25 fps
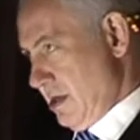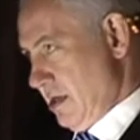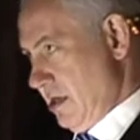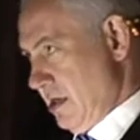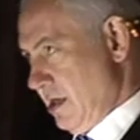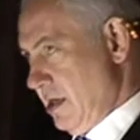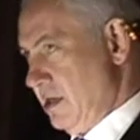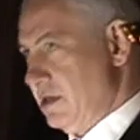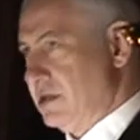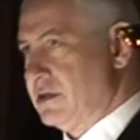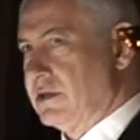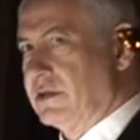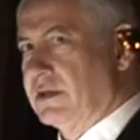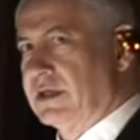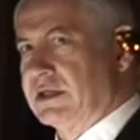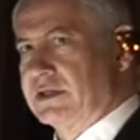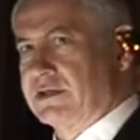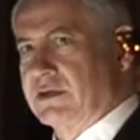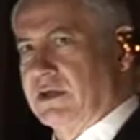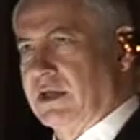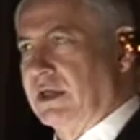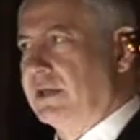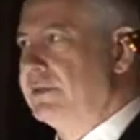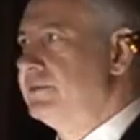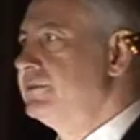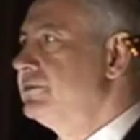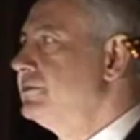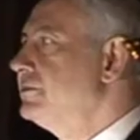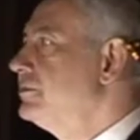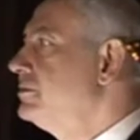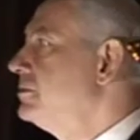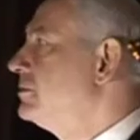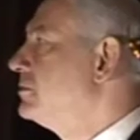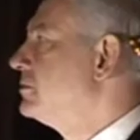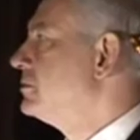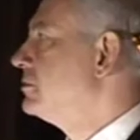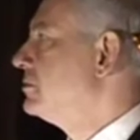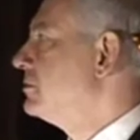into Israel,
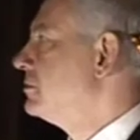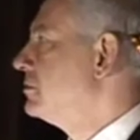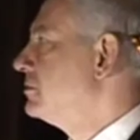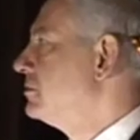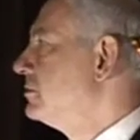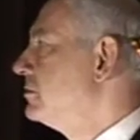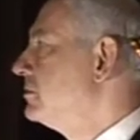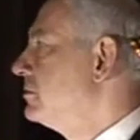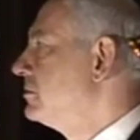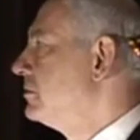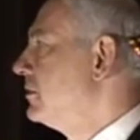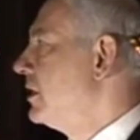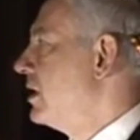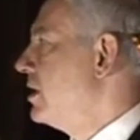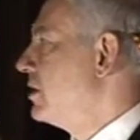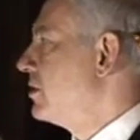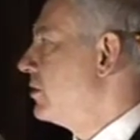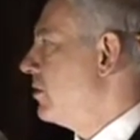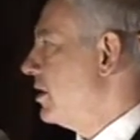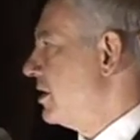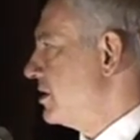into